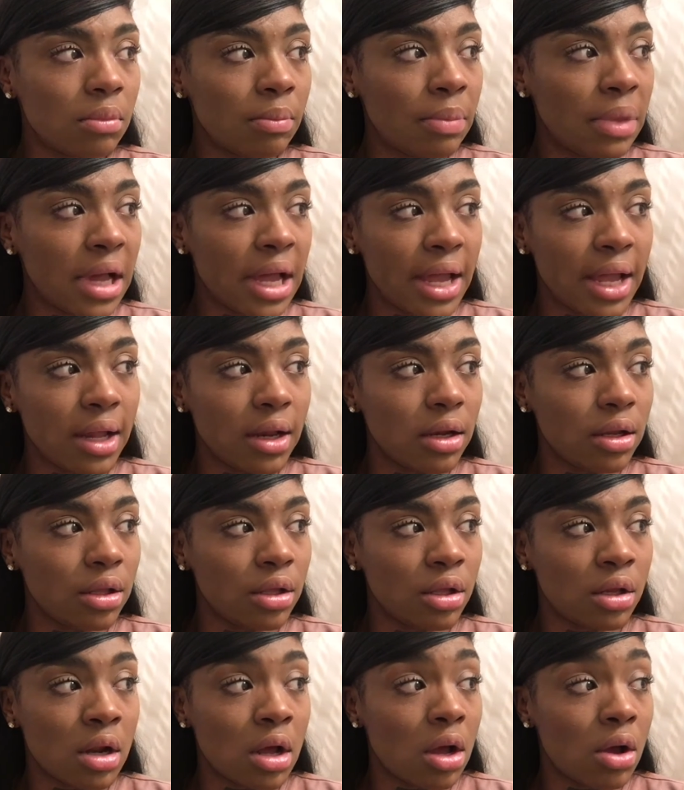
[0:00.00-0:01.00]
But,
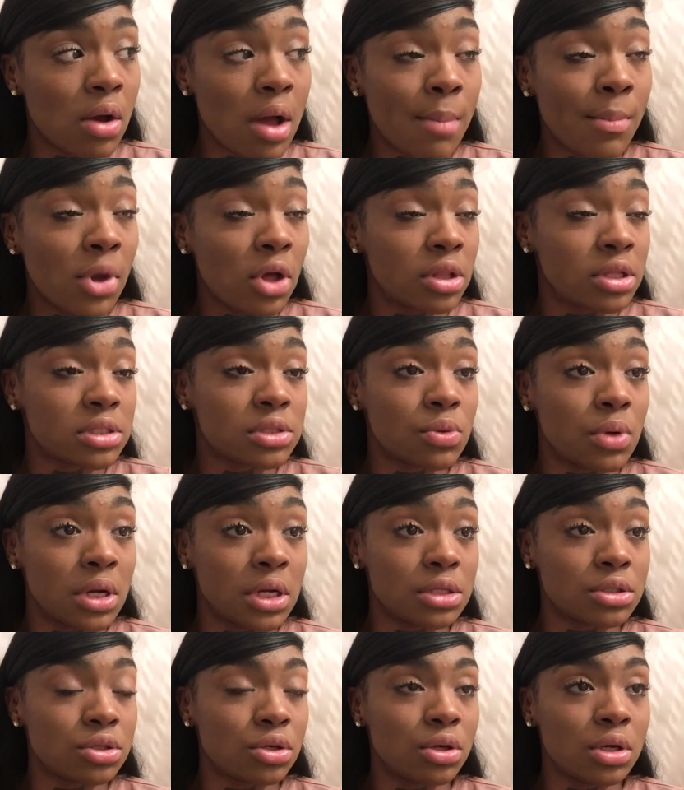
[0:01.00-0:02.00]
you know, I'm only
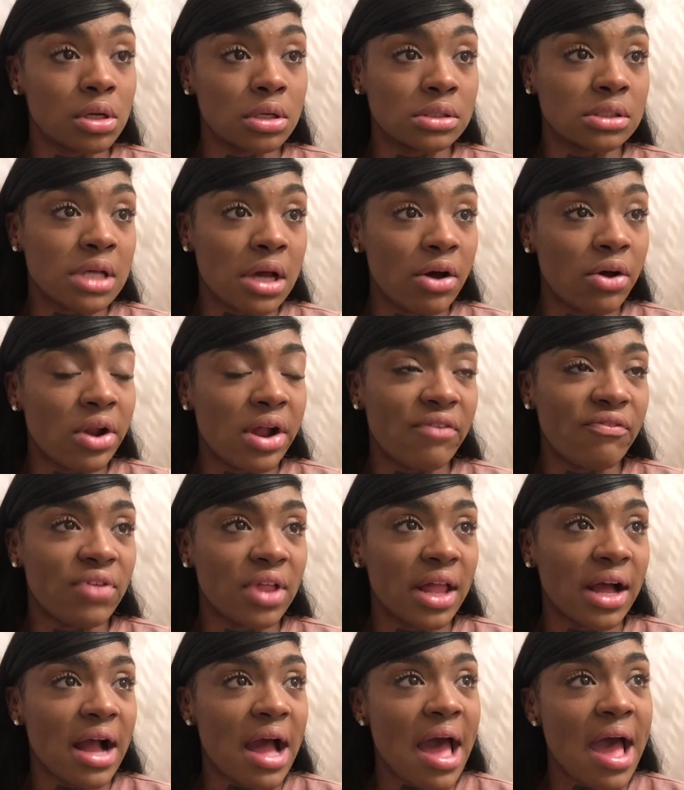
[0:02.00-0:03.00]
22 years old. I feel
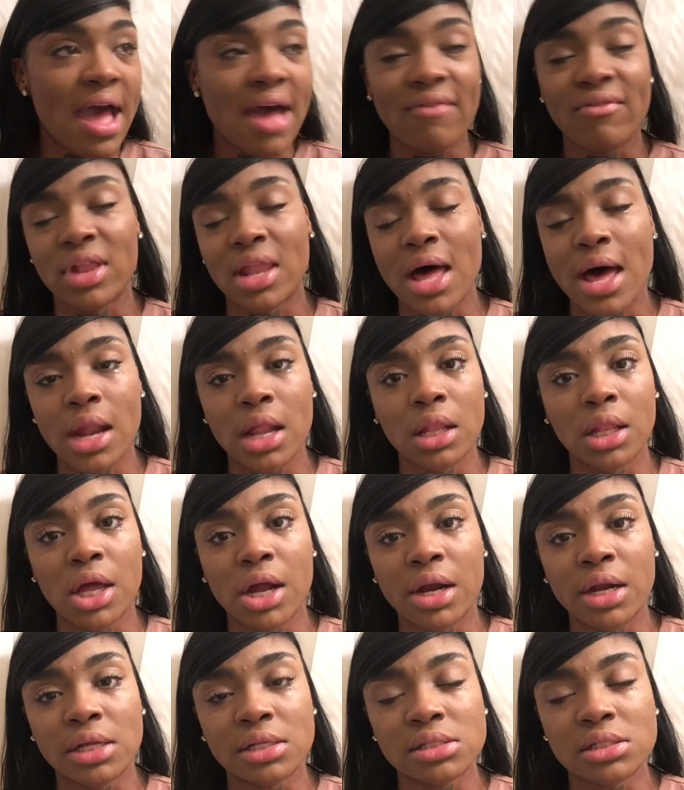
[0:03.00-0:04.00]
like I have a lot of
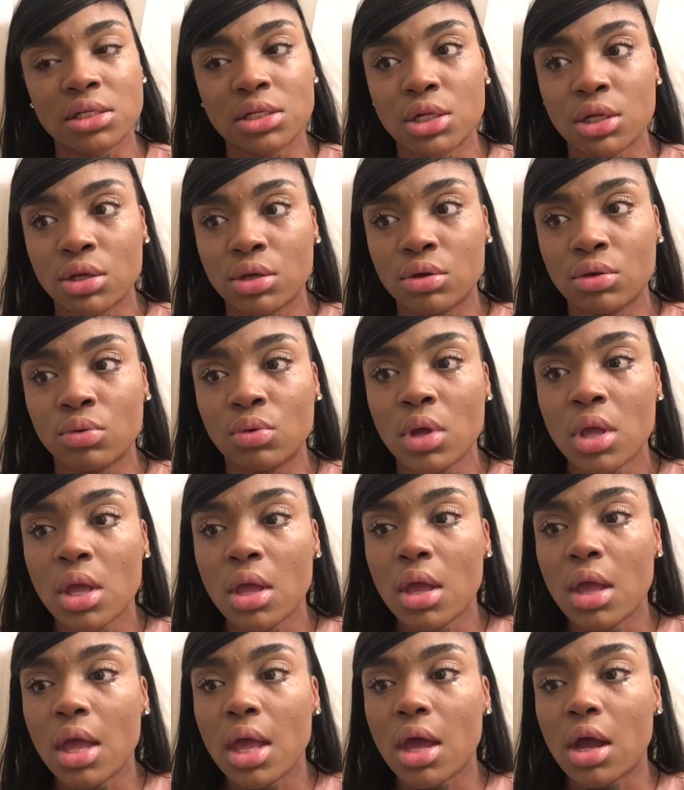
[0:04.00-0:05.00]
learning to do.
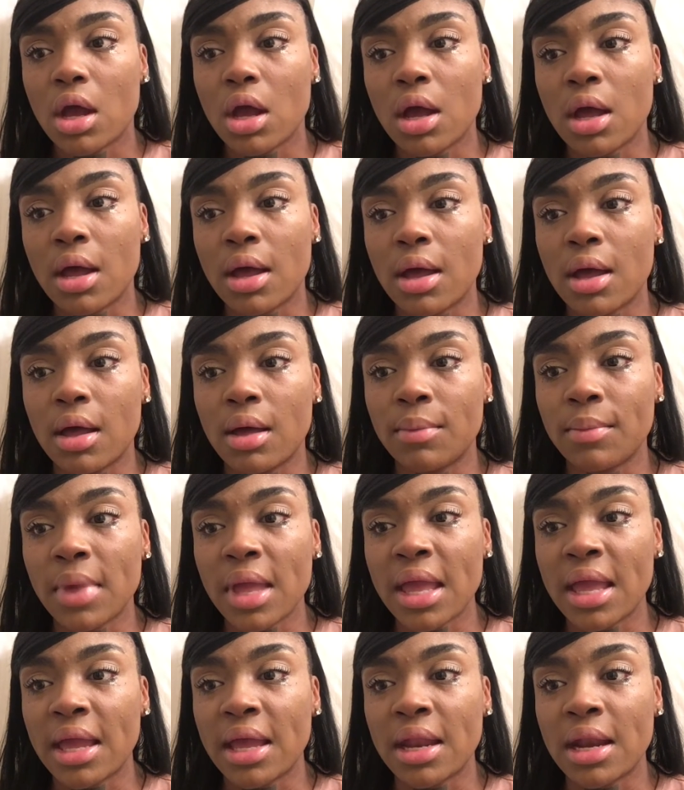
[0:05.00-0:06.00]

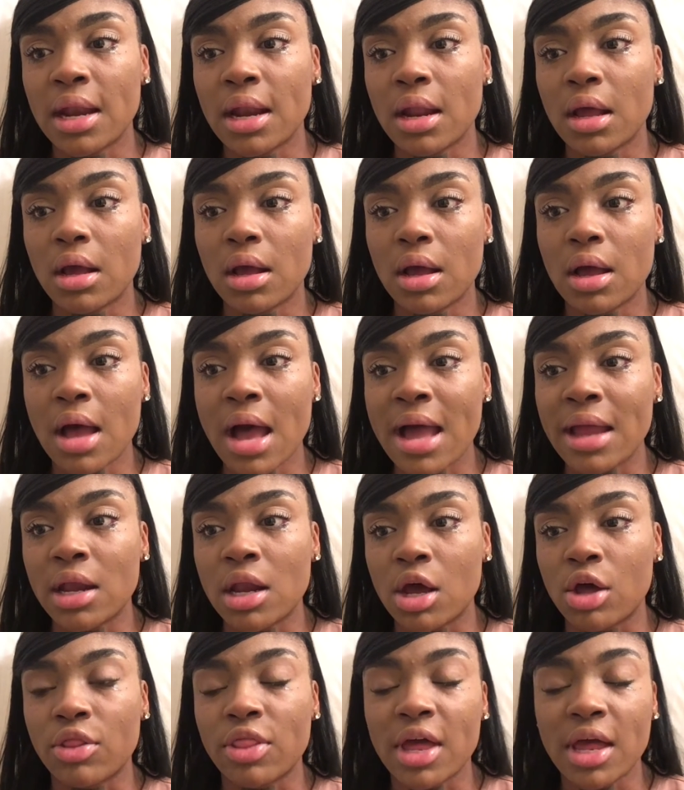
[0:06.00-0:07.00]
And I
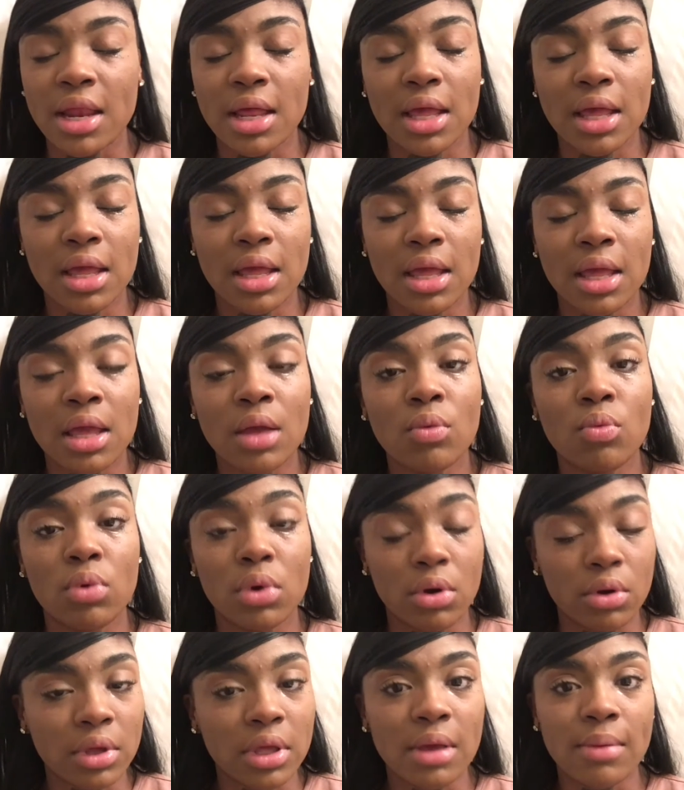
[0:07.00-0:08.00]
know that it
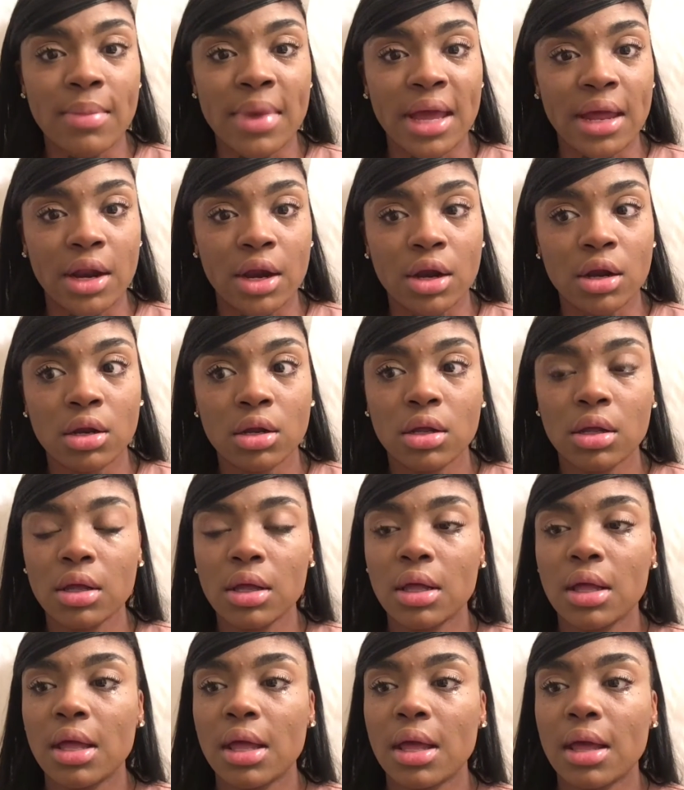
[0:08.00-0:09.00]
will get better.
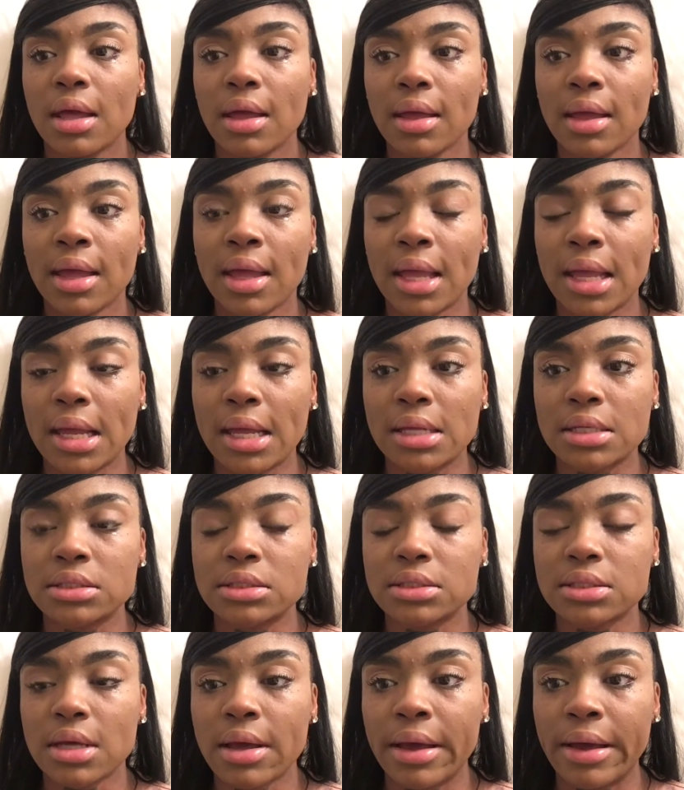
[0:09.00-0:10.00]

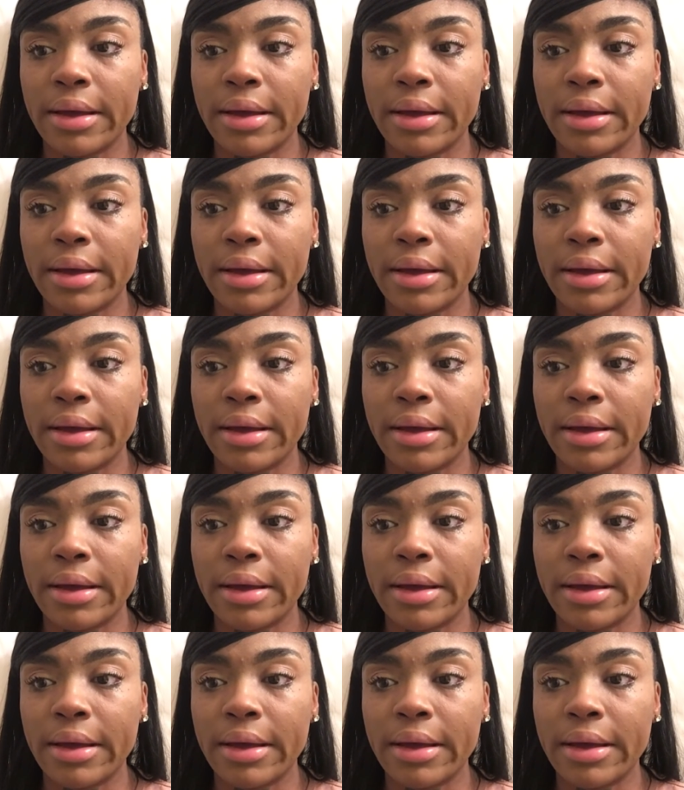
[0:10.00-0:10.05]
And